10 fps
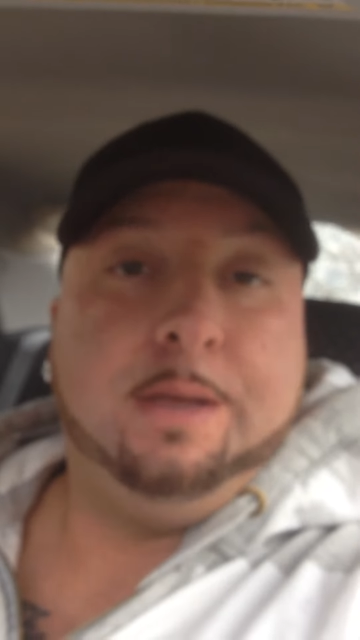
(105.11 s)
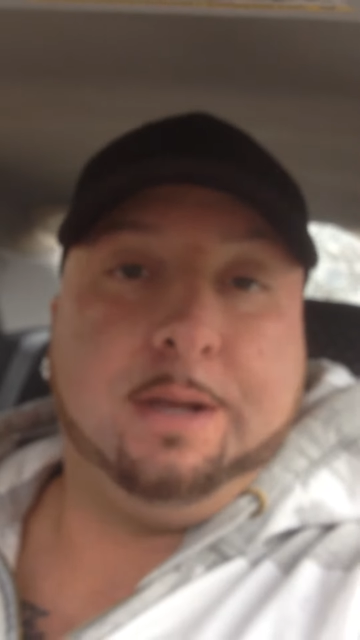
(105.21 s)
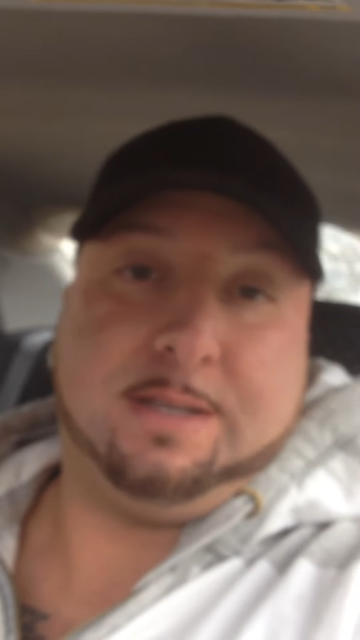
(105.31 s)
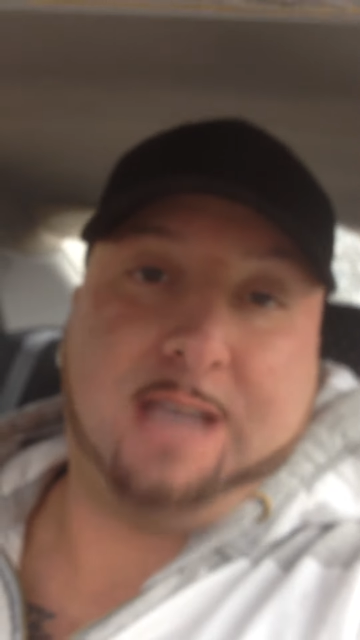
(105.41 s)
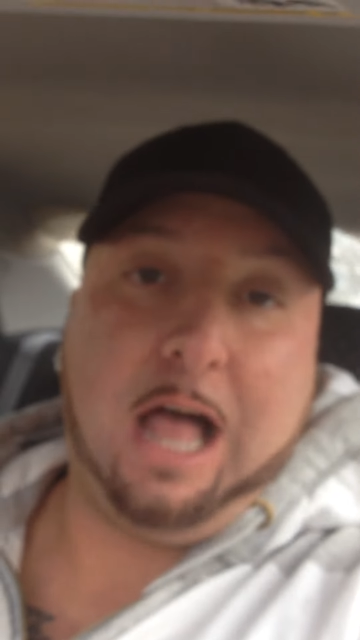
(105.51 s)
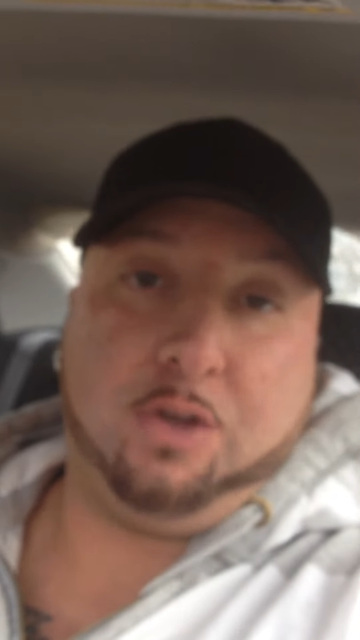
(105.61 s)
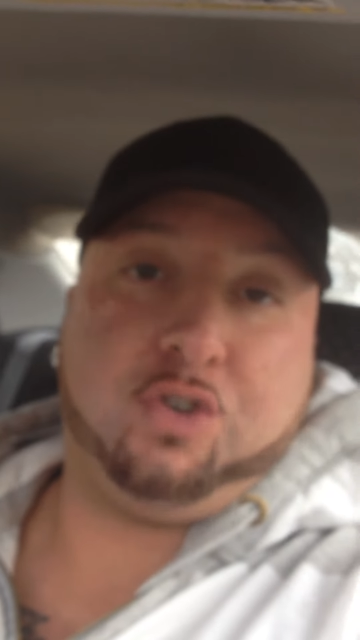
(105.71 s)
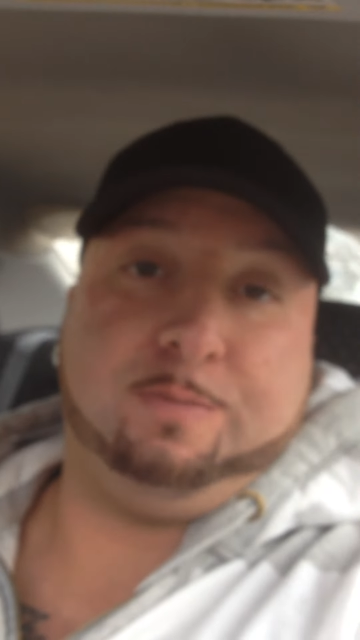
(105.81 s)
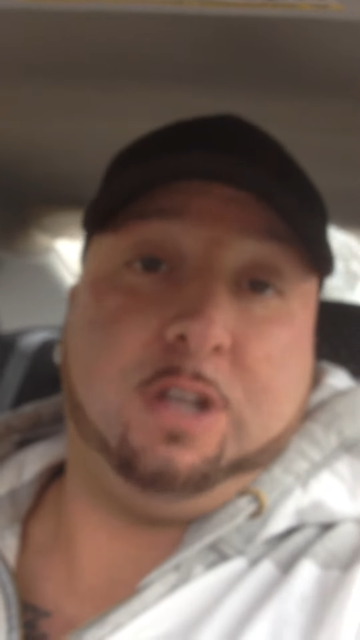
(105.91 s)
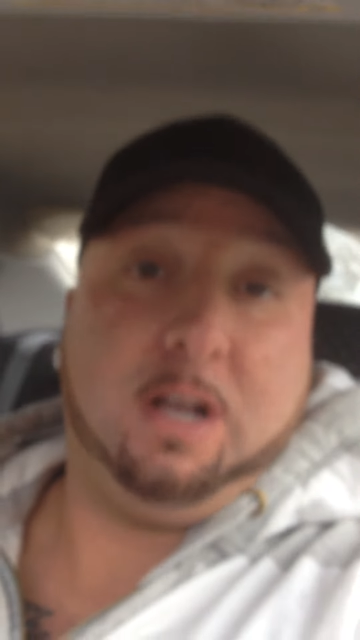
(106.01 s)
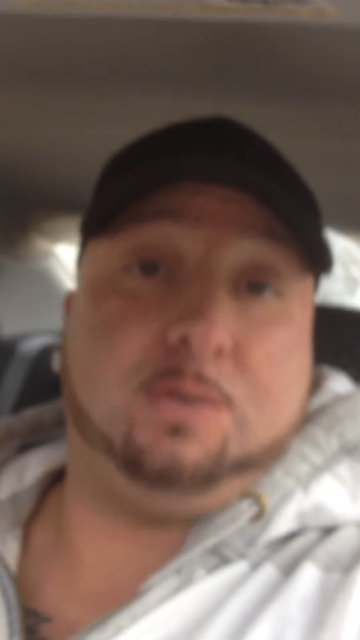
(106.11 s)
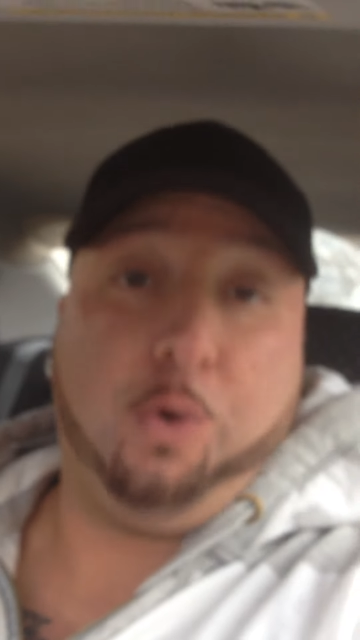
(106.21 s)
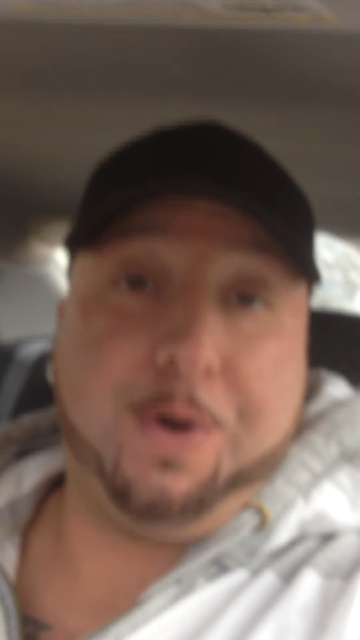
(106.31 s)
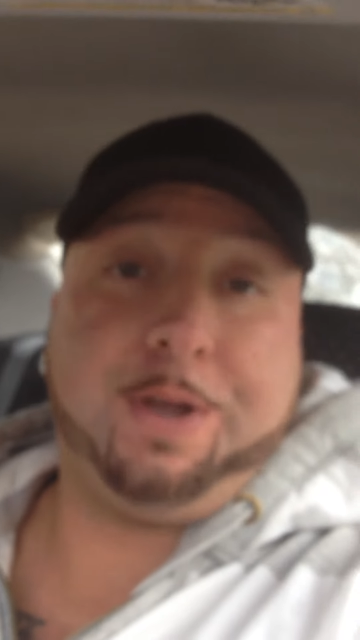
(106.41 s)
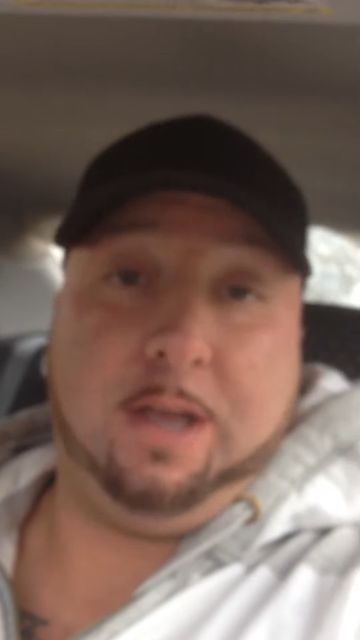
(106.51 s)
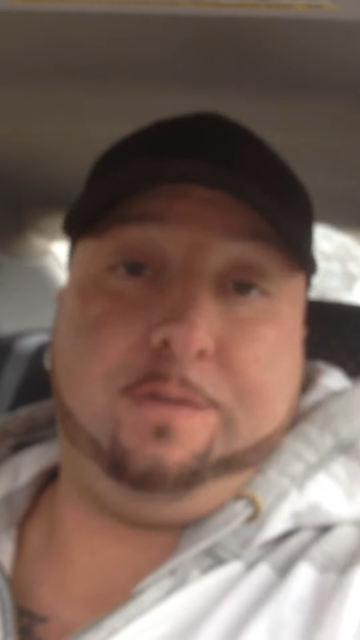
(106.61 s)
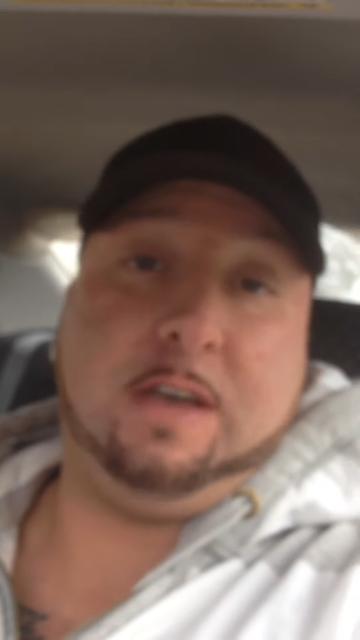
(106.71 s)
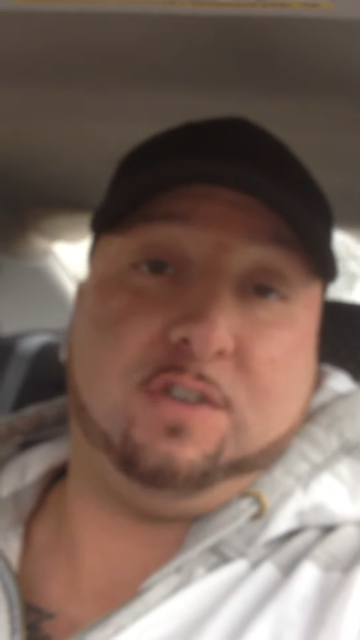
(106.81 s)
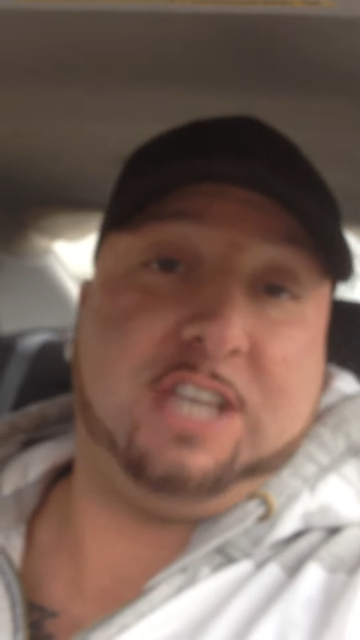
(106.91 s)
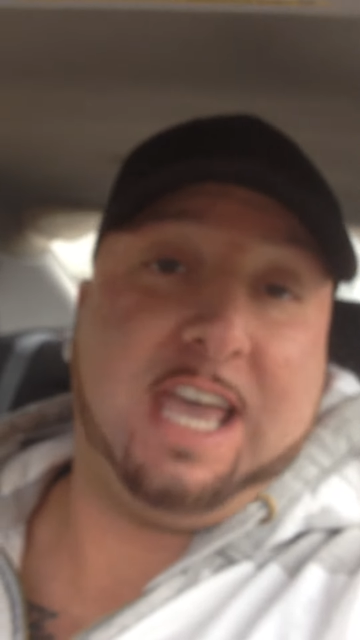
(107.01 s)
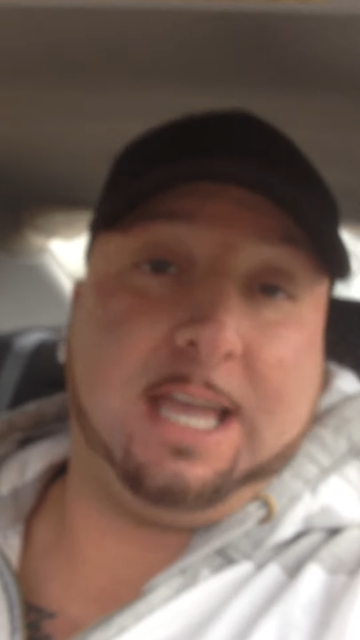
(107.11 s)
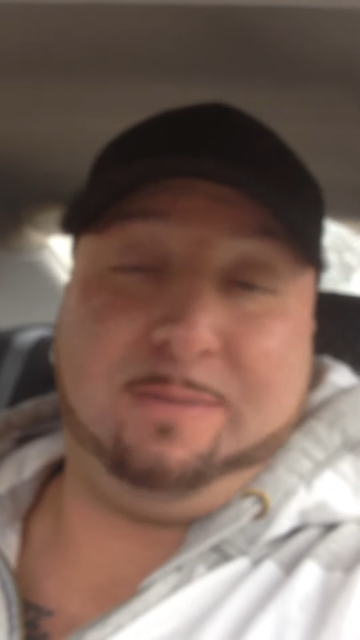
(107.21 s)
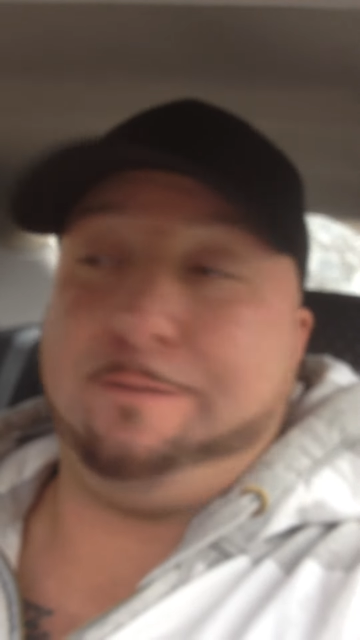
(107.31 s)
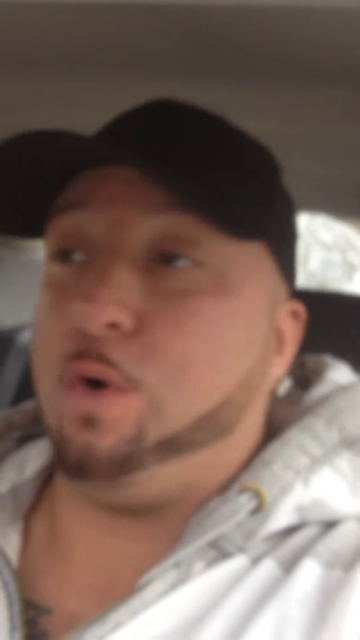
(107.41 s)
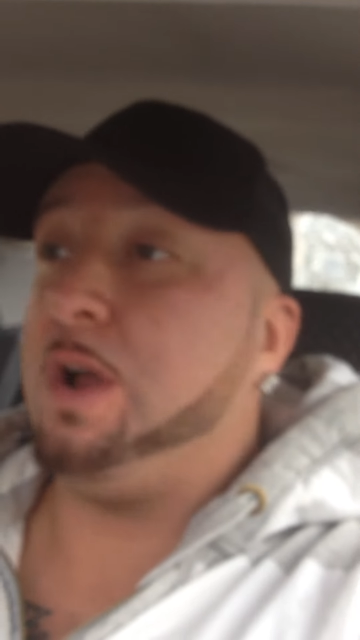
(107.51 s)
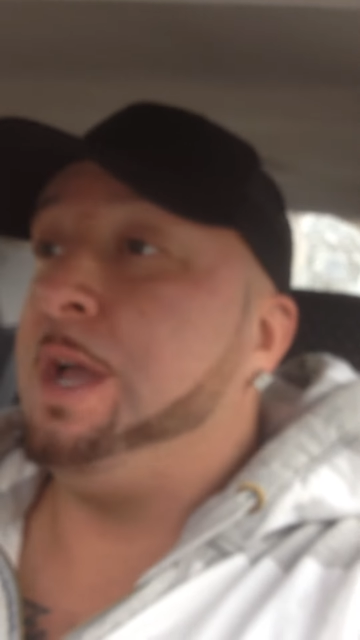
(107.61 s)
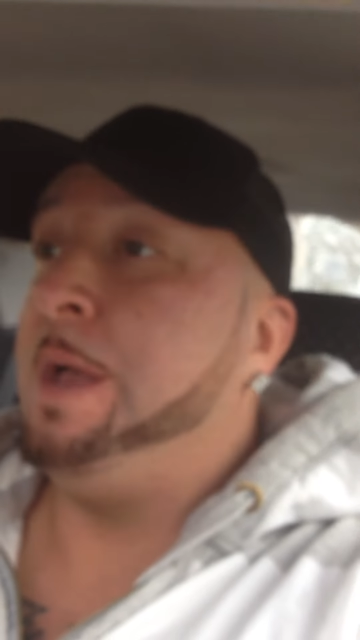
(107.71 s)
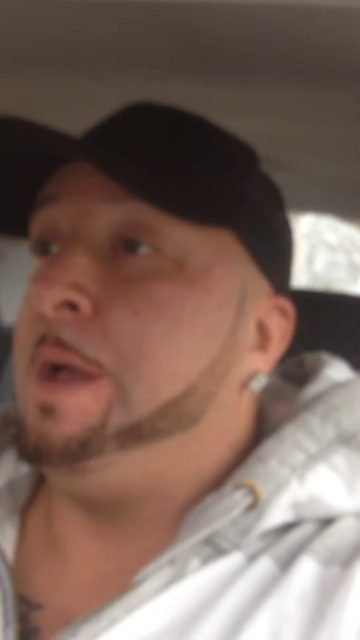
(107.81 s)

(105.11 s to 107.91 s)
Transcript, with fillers: because colostrum does work if you ever taken it before.